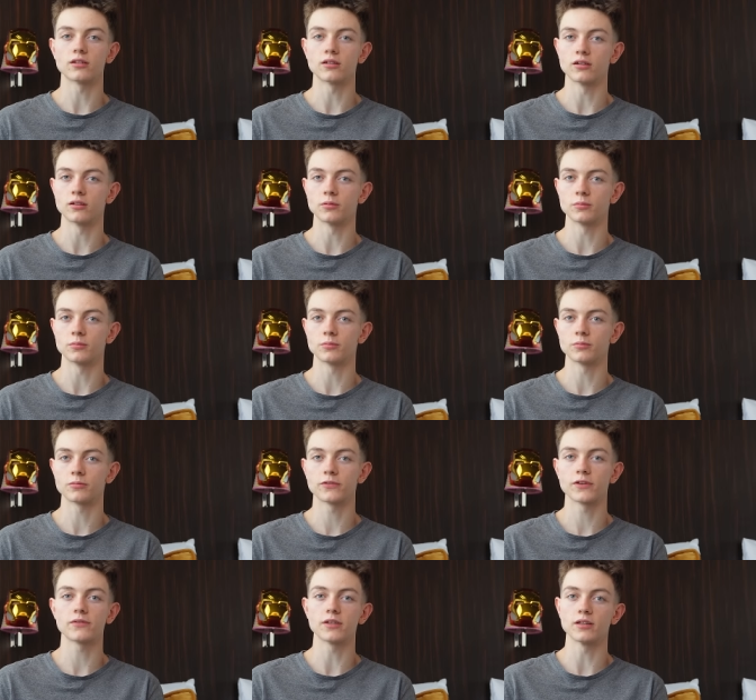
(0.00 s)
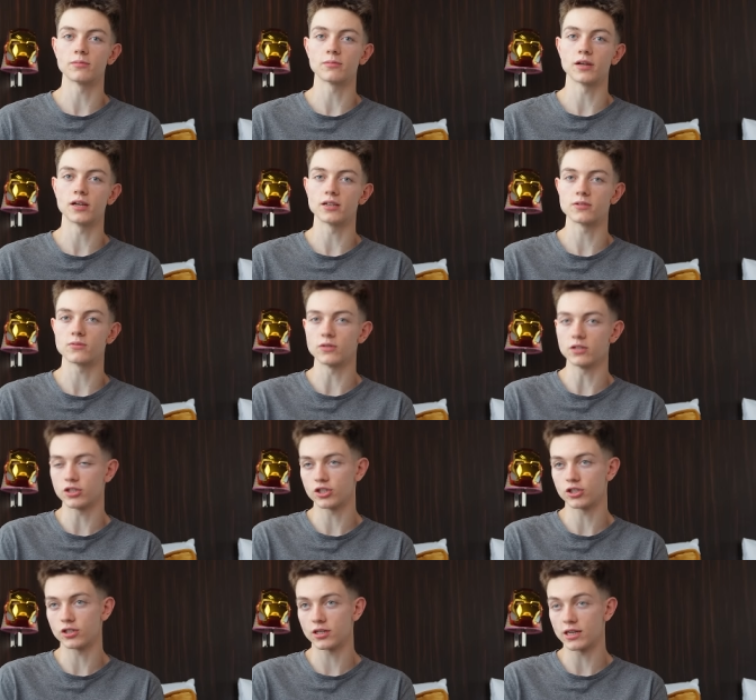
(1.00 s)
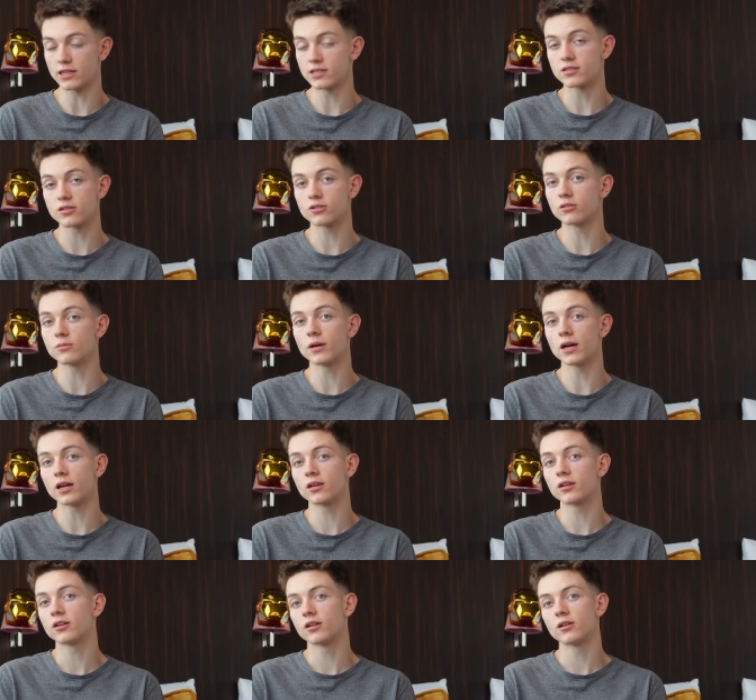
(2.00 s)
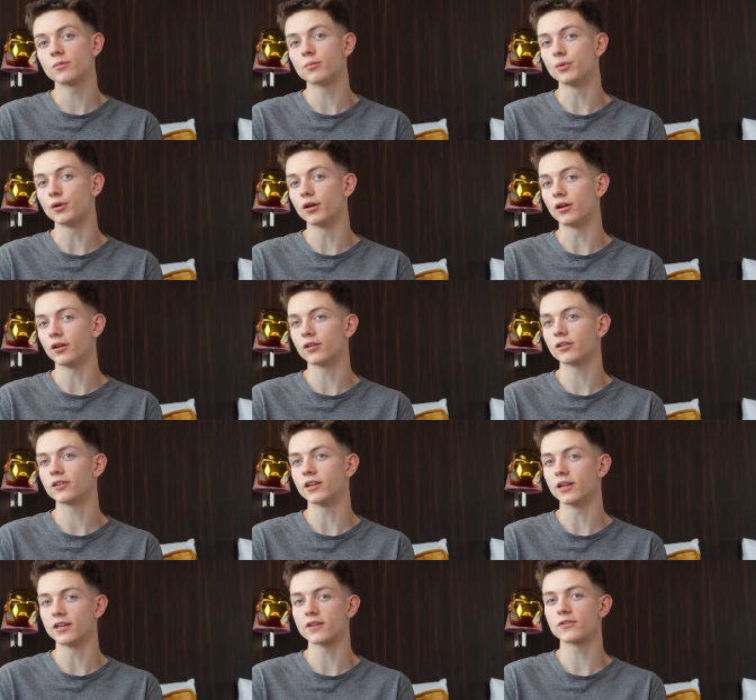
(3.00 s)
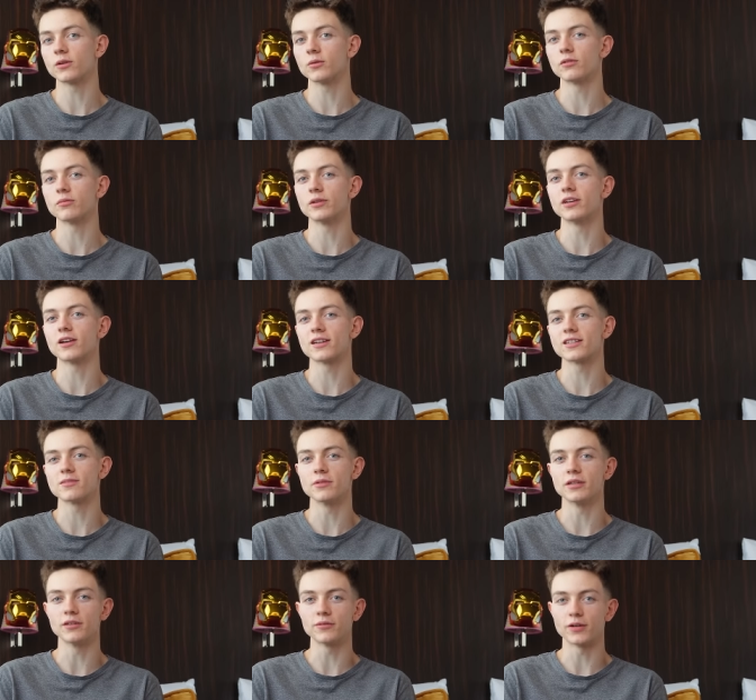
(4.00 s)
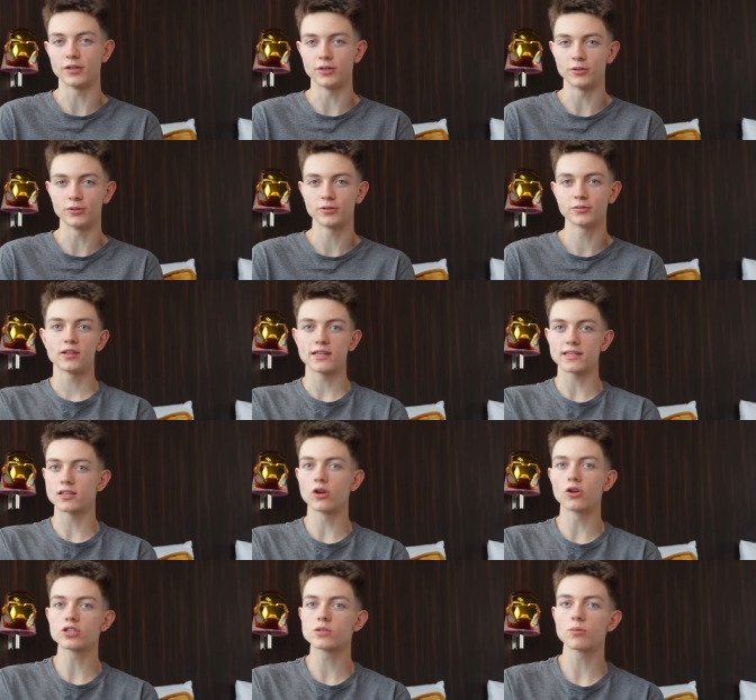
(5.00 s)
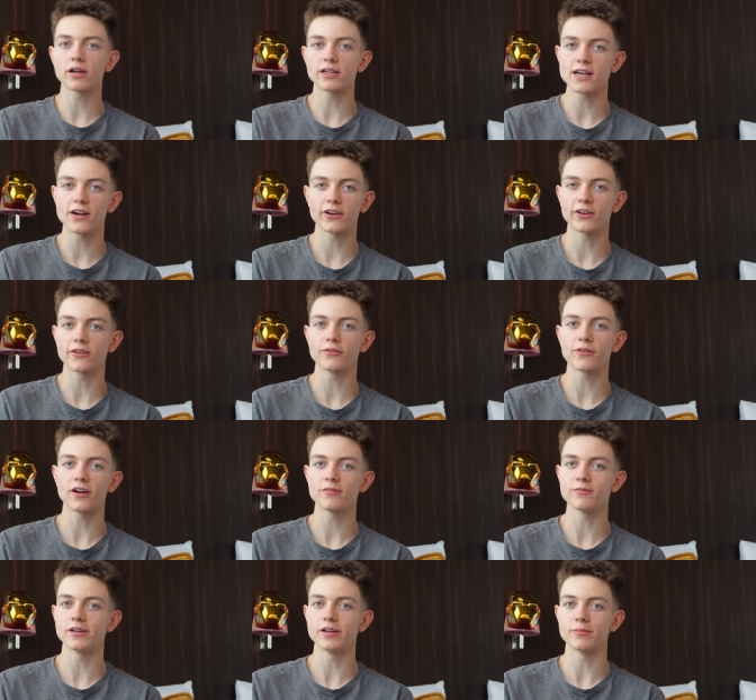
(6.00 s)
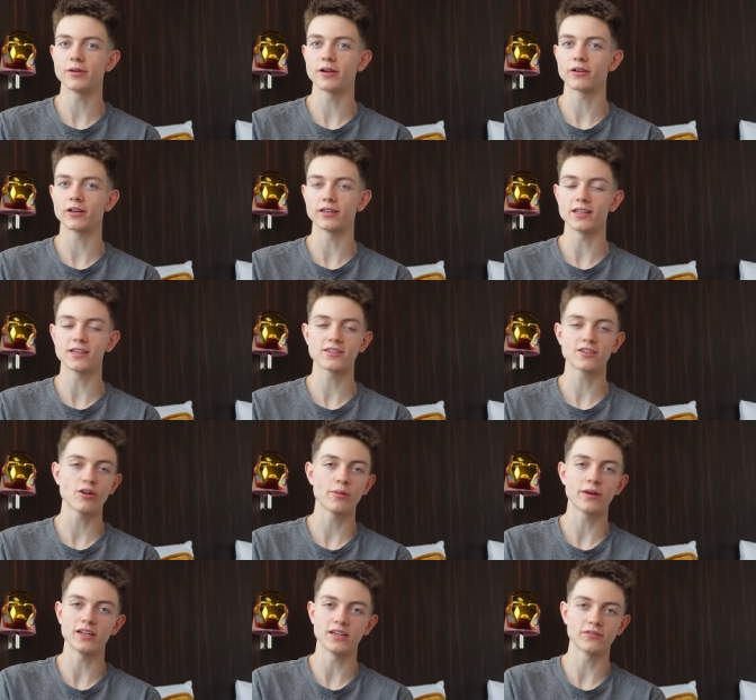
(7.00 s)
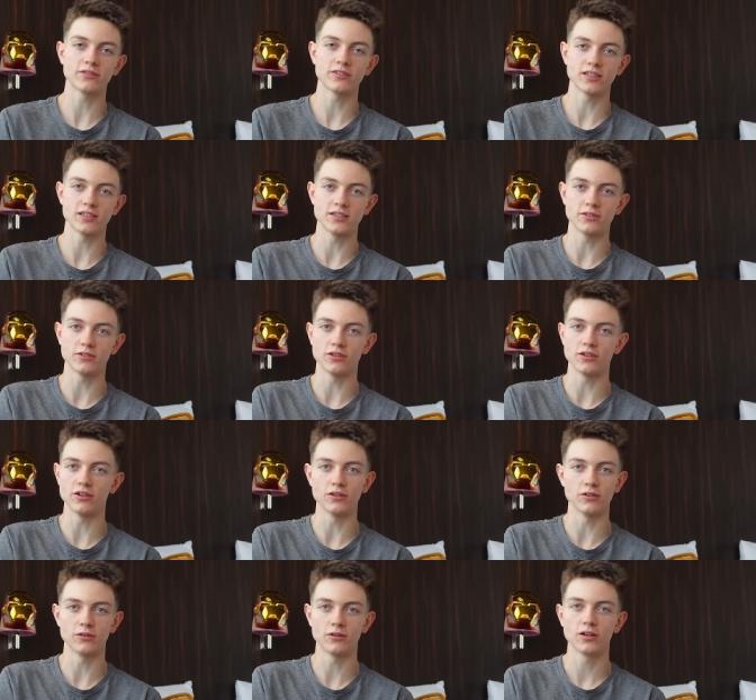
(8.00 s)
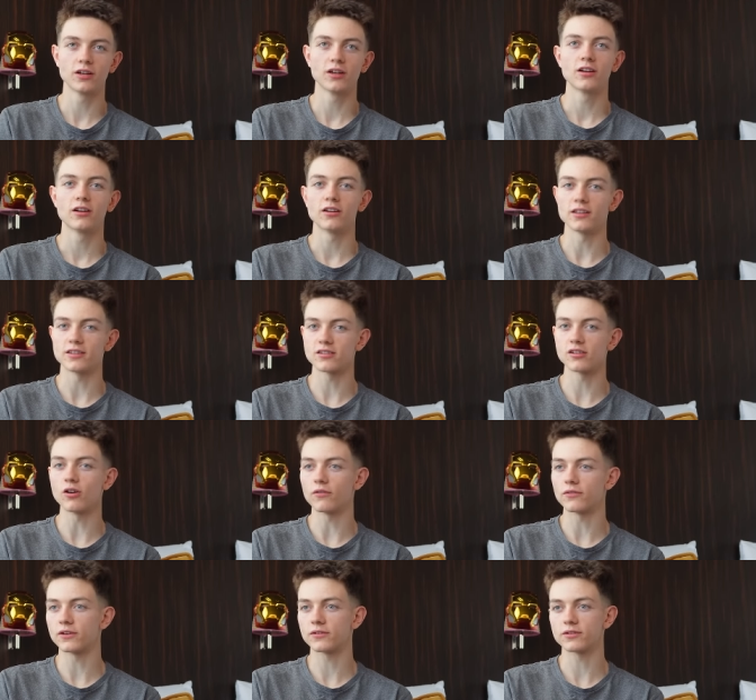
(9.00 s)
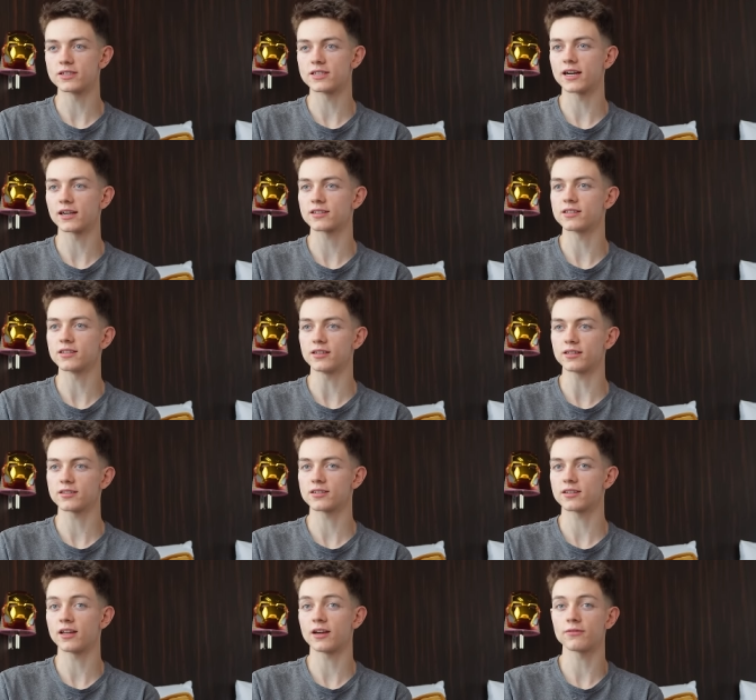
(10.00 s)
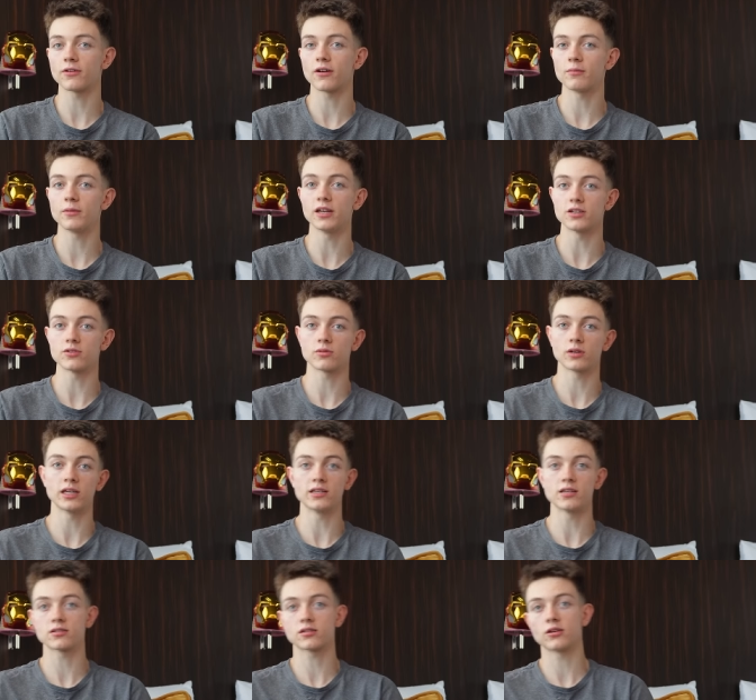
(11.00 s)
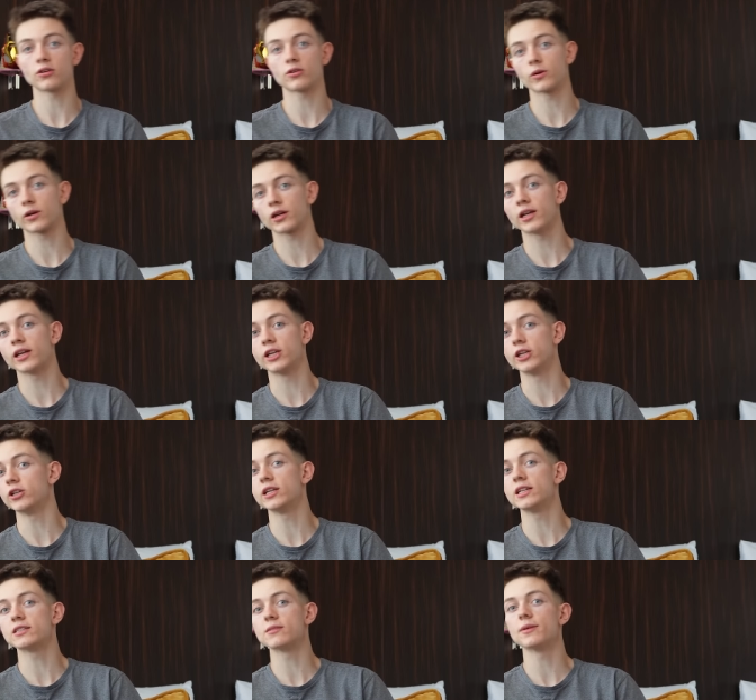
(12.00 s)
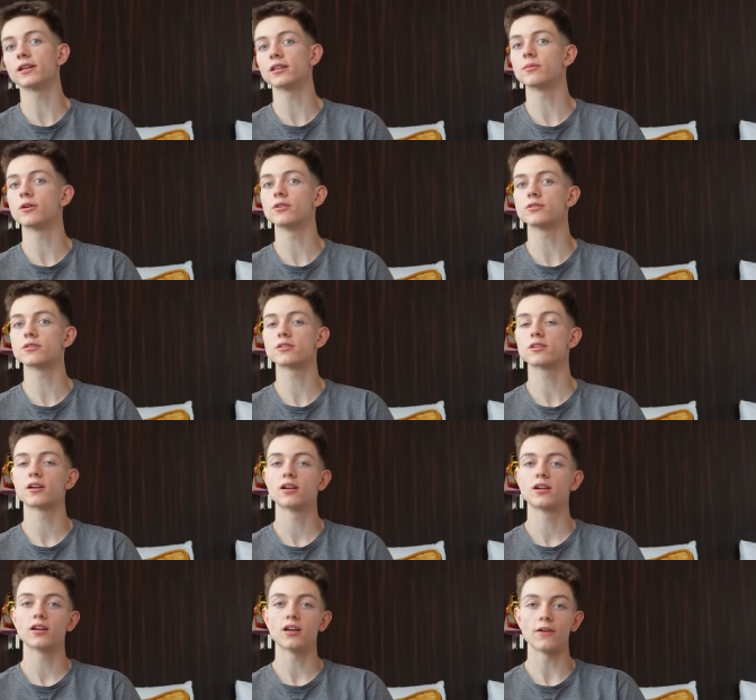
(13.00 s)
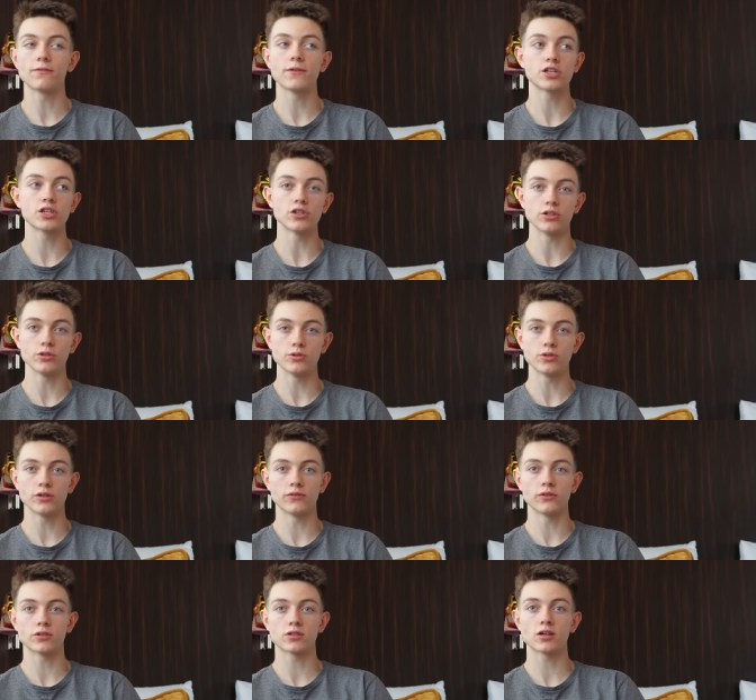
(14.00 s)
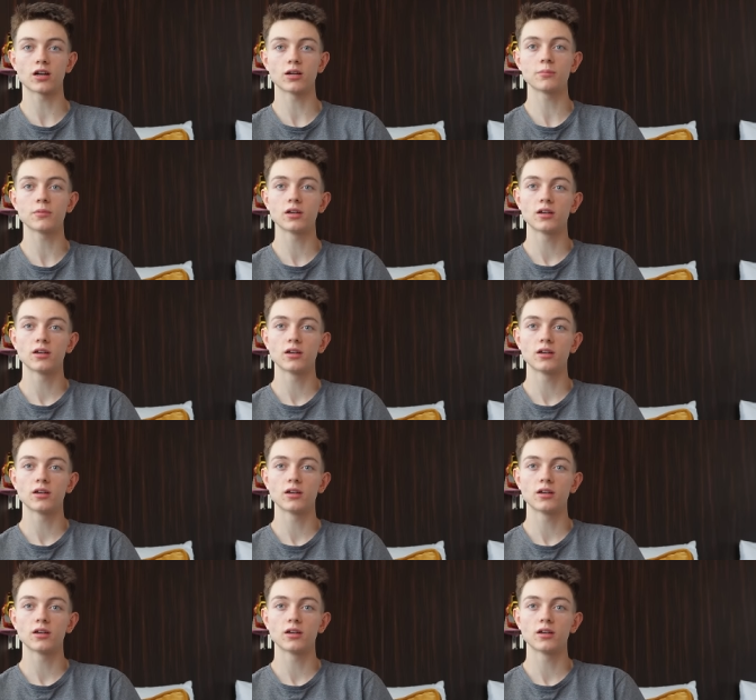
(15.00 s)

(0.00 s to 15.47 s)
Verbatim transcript: um, 15th place, which isn't too bad, but yeah, definitely would have been nice to be in the final. There's a lot to break down in a five minute period. There's so many different things you can do. There's a lot of different tactics and that five minutes really does go quickly and you need to make the most efficient use of your time.